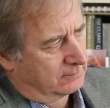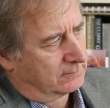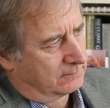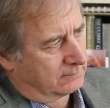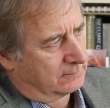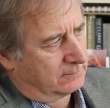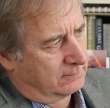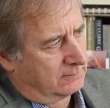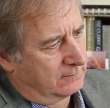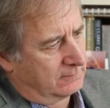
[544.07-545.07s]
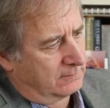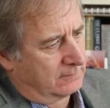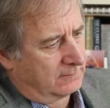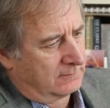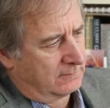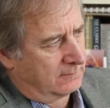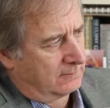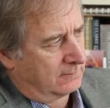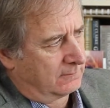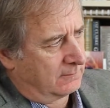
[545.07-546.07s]

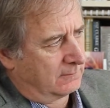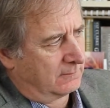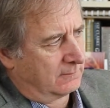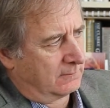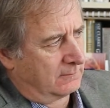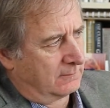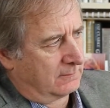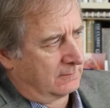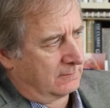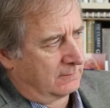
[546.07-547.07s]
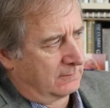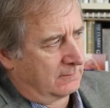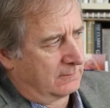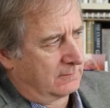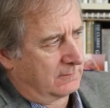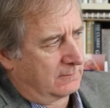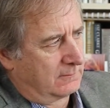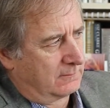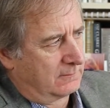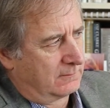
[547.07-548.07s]

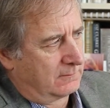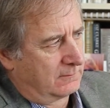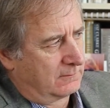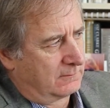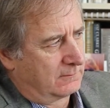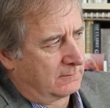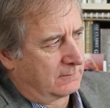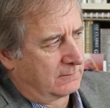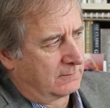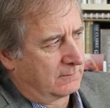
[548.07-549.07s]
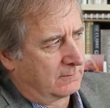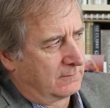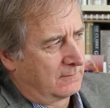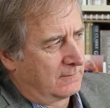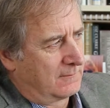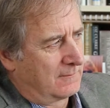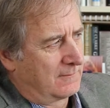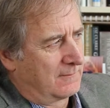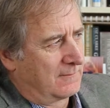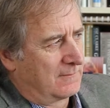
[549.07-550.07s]

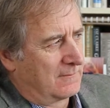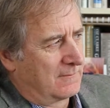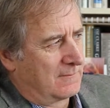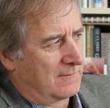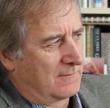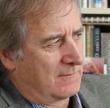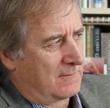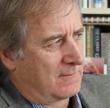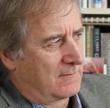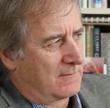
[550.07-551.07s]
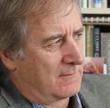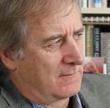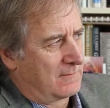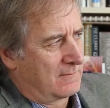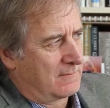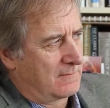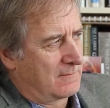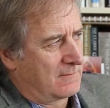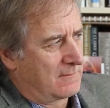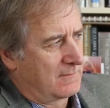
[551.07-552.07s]
This person isn't speaking.